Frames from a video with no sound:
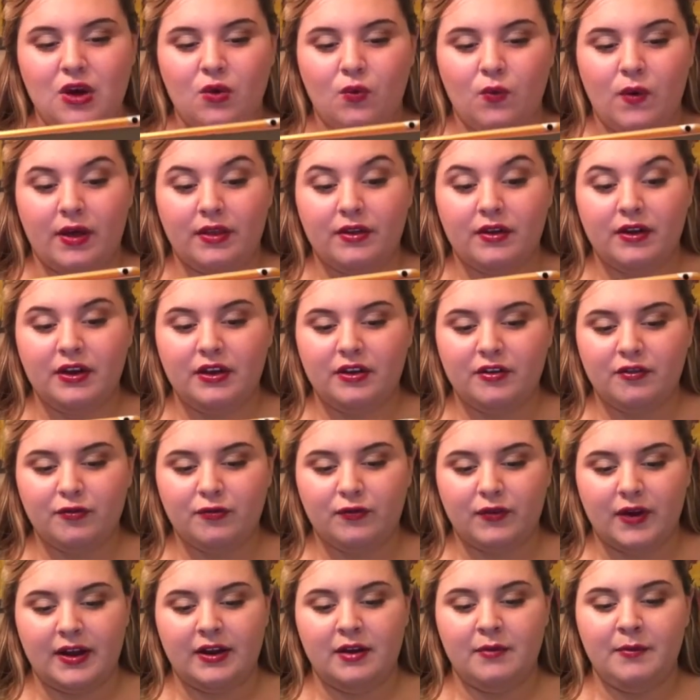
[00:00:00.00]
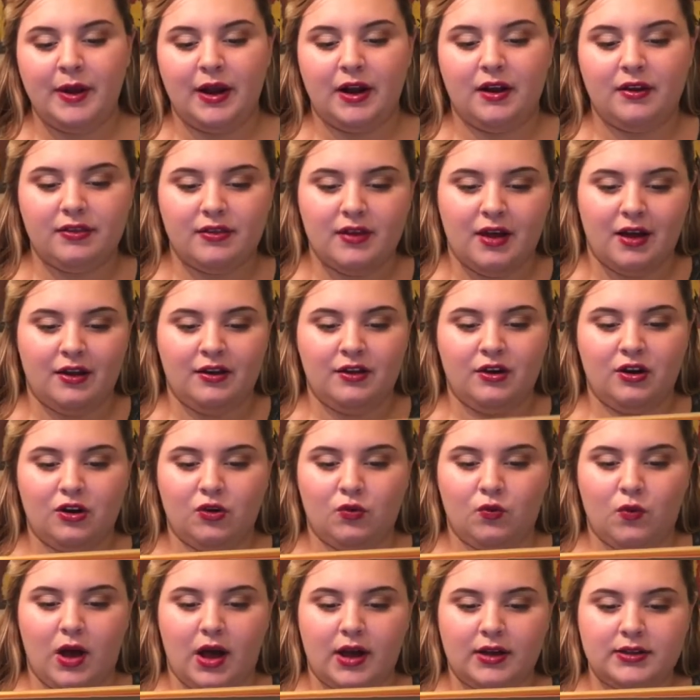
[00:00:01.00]
Whether you've run a marathon
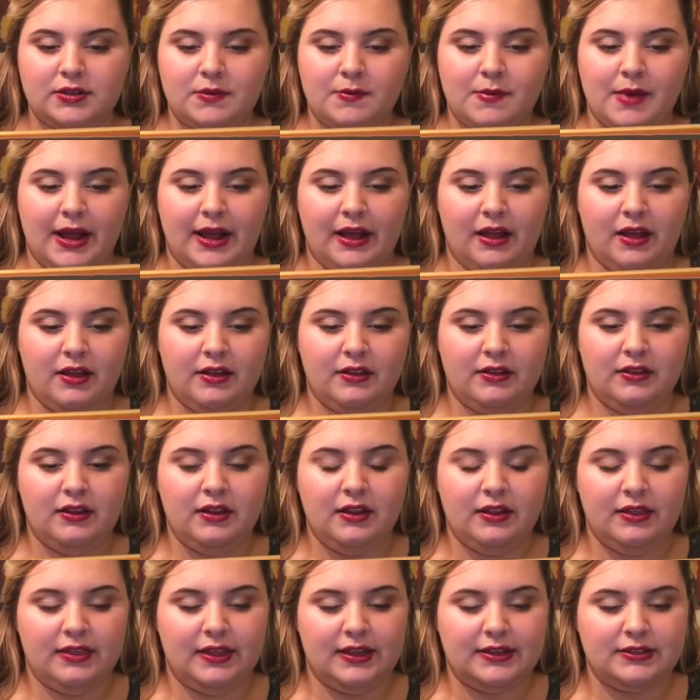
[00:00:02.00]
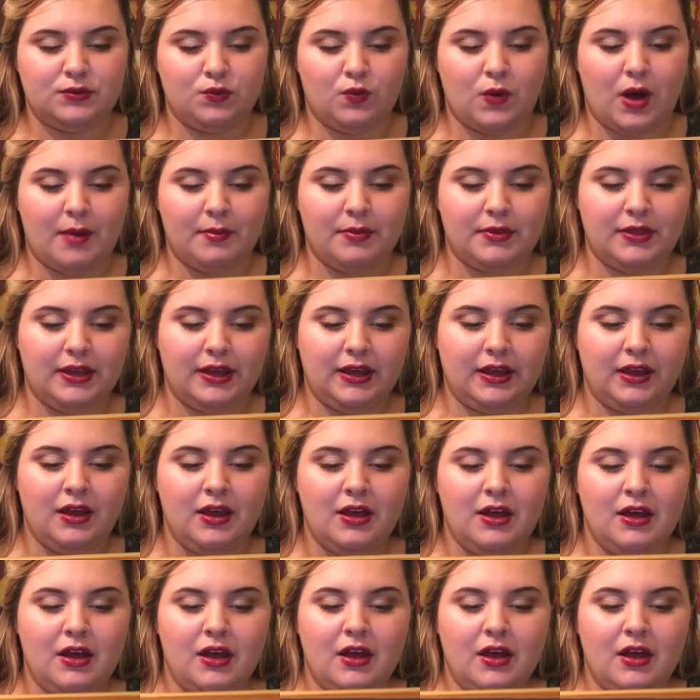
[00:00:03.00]
or walked a mile in, this wobbly